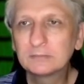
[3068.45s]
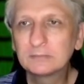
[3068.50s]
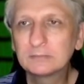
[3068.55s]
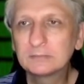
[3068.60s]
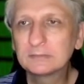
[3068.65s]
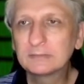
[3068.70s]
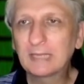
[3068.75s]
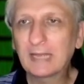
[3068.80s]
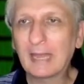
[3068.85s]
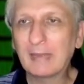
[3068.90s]

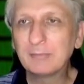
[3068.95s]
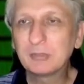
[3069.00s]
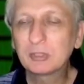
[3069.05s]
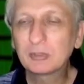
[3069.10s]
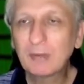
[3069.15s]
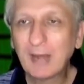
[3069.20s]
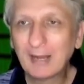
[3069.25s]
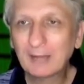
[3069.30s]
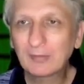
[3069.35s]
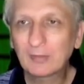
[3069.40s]
we
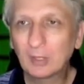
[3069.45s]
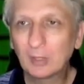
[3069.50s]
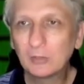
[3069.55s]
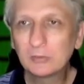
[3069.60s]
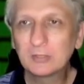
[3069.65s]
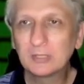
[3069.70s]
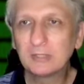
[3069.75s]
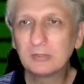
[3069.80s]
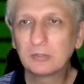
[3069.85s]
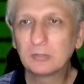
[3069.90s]
can
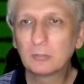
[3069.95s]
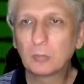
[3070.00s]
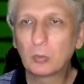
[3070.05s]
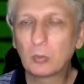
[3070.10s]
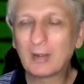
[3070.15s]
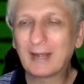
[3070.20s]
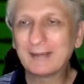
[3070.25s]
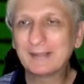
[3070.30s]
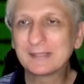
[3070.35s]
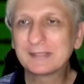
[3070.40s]
abstract
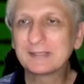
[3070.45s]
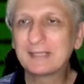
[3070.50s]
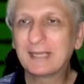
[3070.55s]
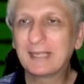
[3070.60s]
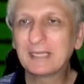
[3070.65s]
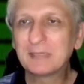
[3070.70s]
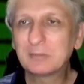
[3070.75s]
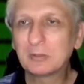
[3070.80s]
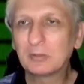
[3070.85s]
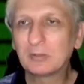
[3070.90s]
those into
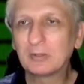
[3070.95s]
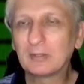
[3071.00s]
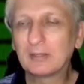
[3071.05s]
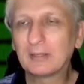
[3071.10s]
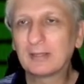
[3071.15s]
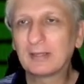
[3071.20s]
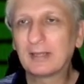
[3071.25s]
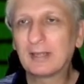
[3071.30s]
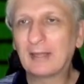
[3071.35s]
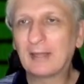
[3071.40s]
more
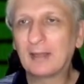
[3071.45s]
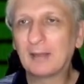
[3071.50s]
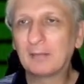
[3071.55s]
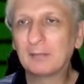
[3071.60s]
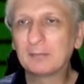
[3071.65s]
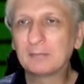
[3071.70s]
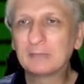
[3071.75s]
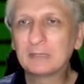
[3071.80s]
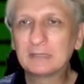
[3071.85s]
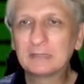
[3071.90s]
understandable